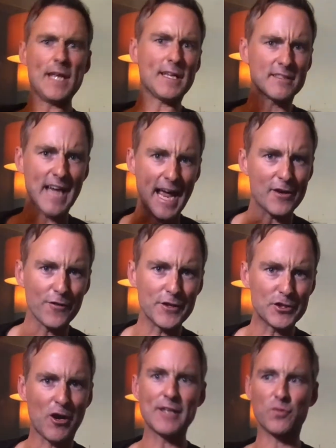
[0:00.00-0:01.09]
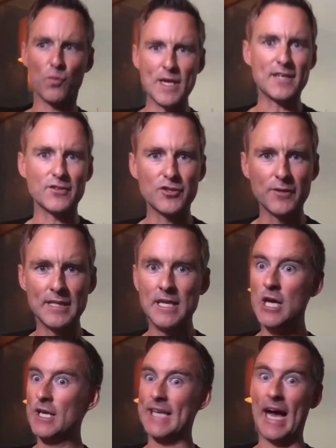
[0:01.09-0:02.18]
can take on the giants, we can do it.
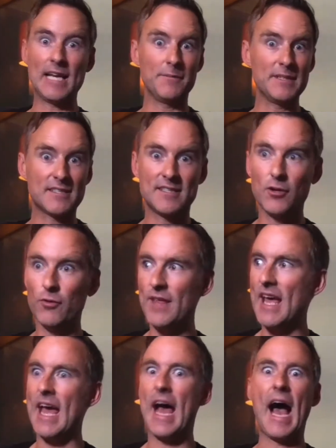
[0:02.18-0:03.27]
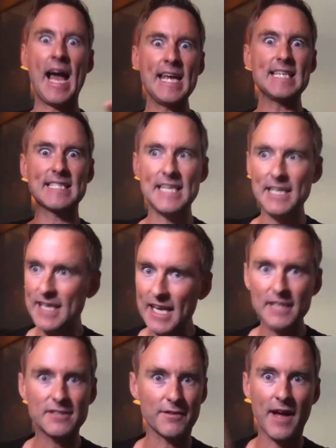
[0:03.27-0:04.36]
Caleb is still there, 80
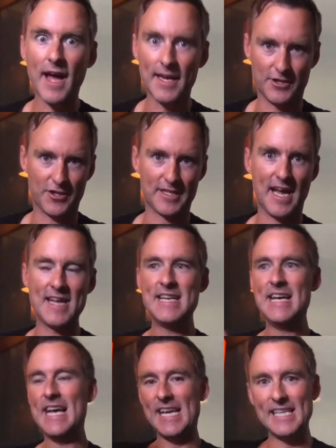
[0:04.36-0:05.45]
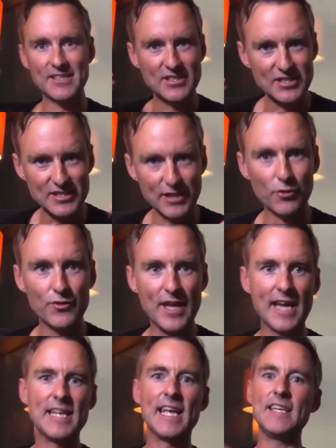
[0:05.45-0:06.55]
years of age, okay? He is still there,
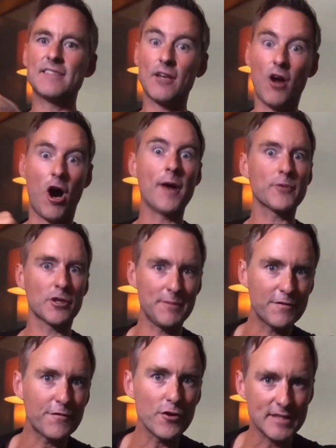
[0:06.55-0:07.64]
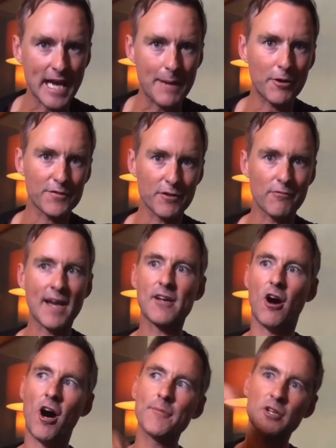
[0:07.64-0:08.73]
and he said, I'm going to be first cab off the rank.
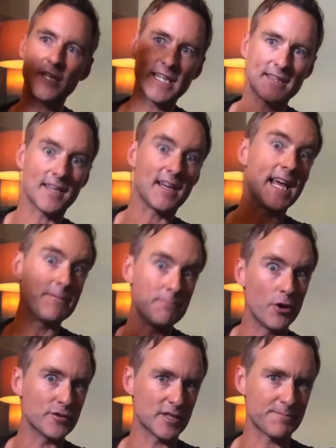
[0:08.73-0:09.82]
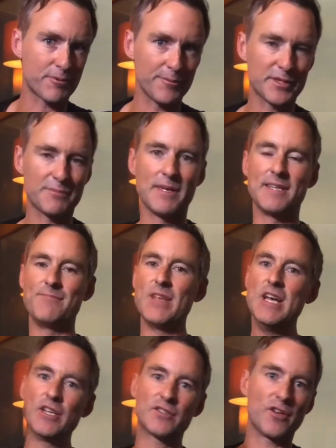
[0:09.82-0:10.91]
I'm going to get the land Moses promised me.
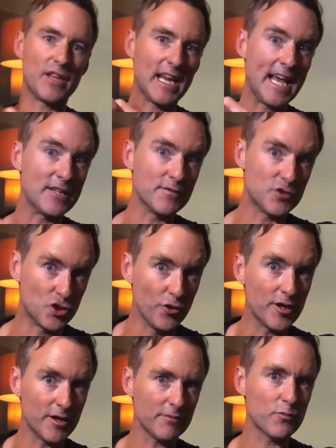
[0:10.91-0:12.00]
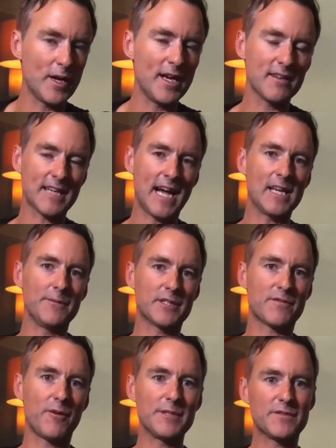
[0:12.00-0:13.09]
So the land of Judah, where Caleb is
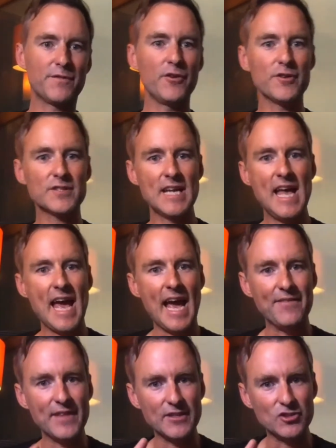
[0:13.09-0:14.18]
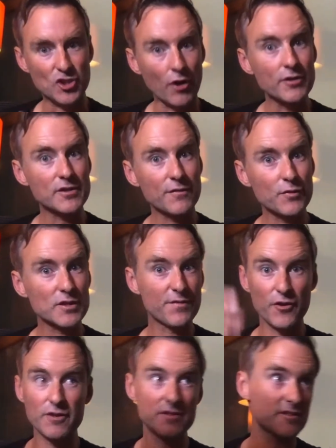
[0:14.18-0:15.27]
from, is first, and then Joseph was
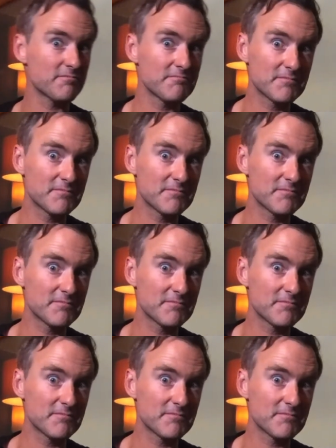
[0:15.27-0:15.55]
first